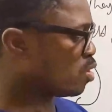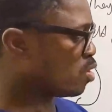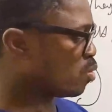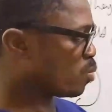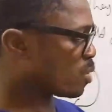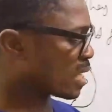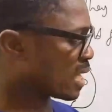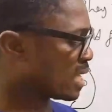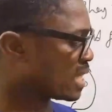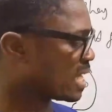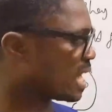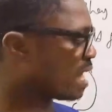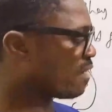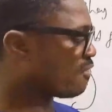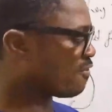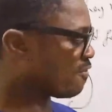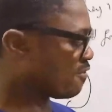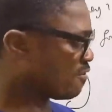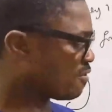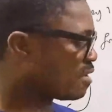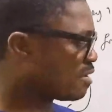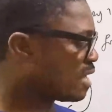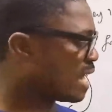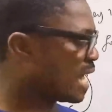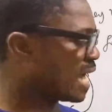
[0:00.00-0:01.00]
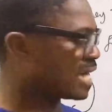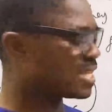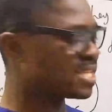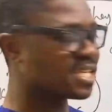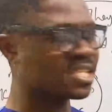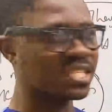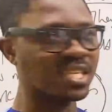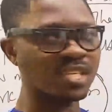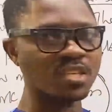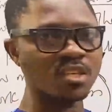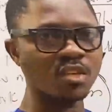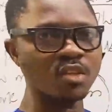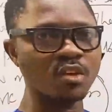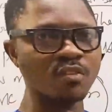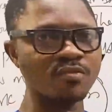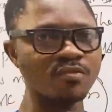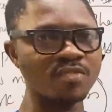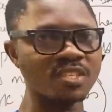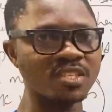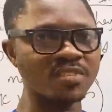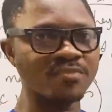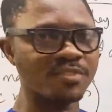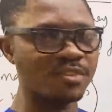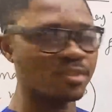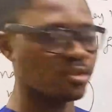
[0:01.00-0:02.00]
We can have an extension of
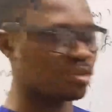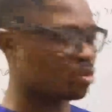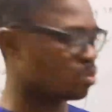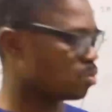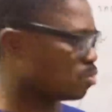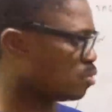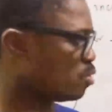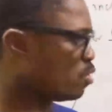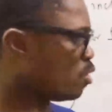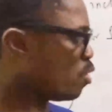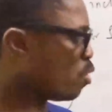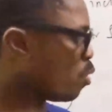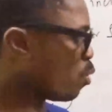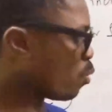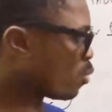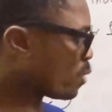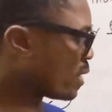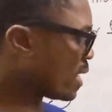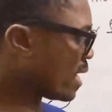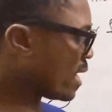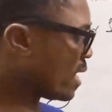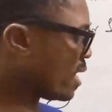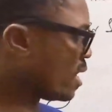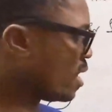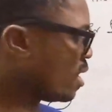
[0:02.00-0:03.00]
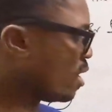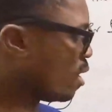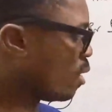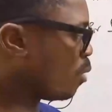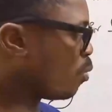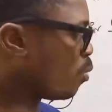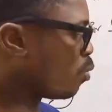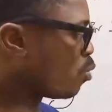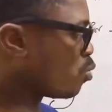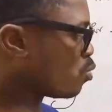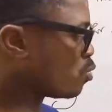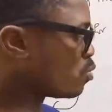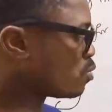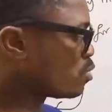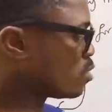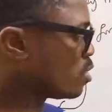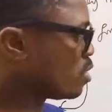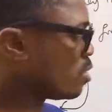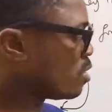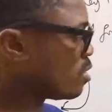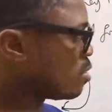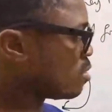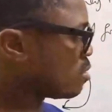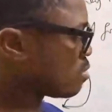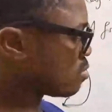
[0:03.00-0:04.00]
this video where we
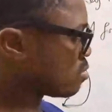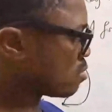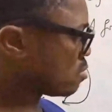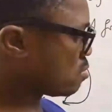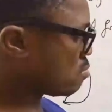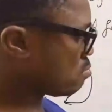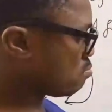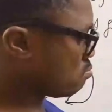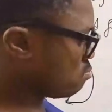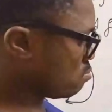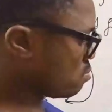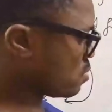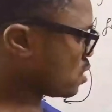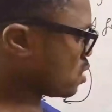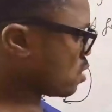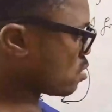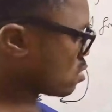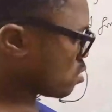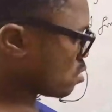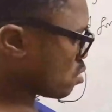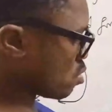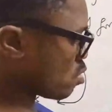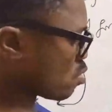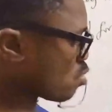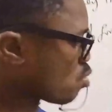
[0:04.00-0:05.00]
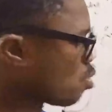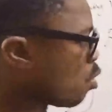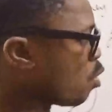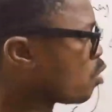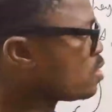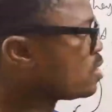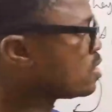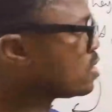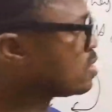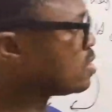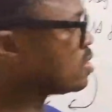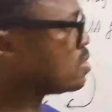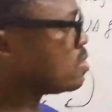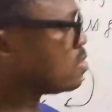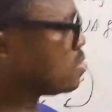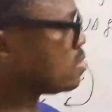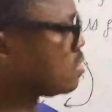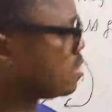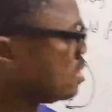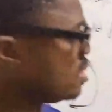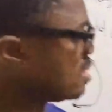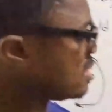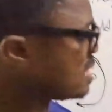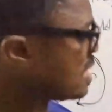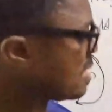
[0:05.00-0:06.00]
go
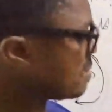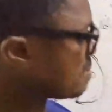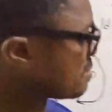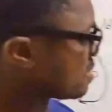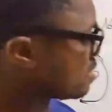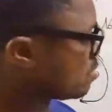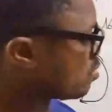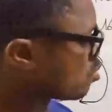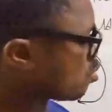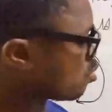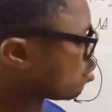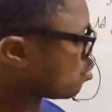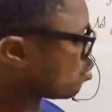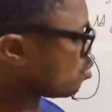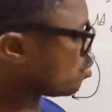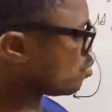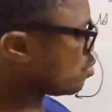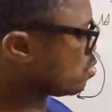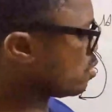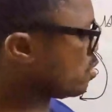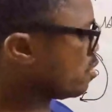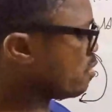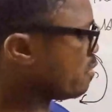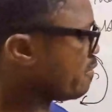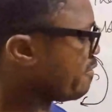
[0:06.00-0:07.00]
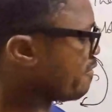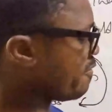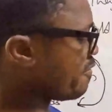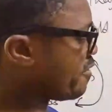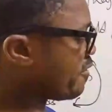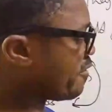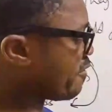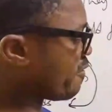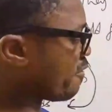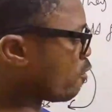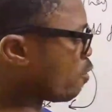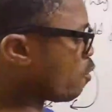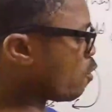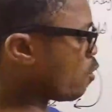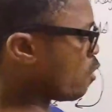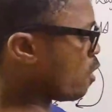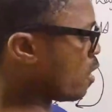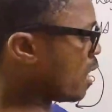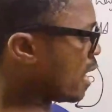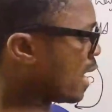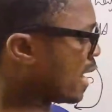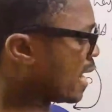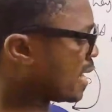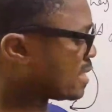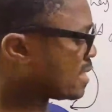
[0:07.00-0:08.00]
in depth into FIFO
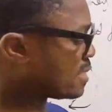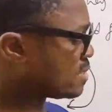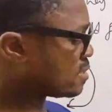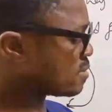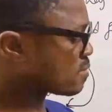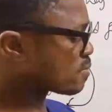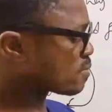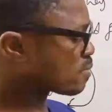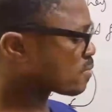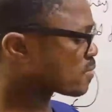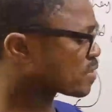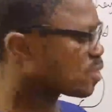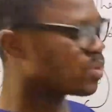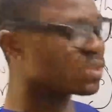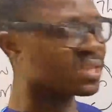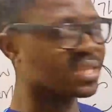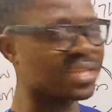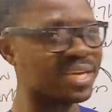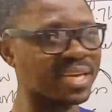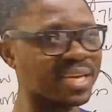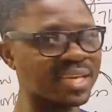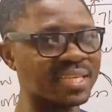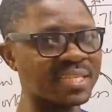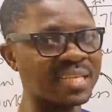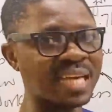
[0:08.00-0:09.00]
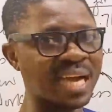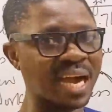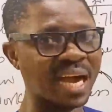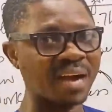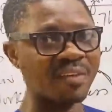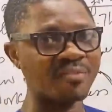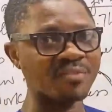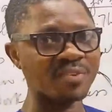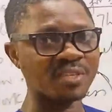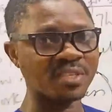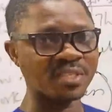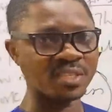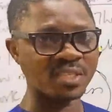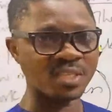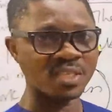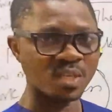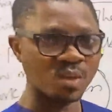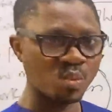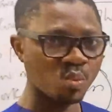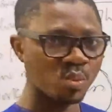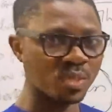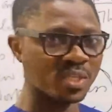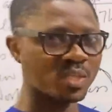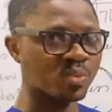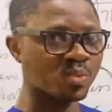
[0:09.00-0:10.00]
and weighted average
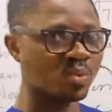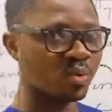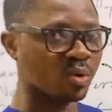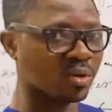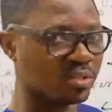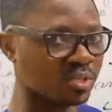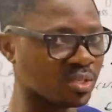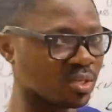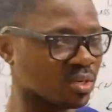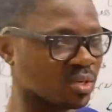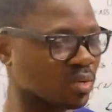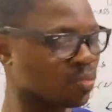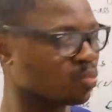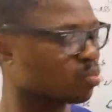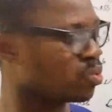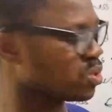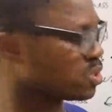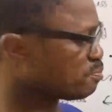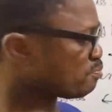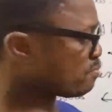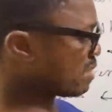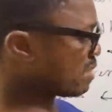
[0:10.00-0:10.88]
with what, with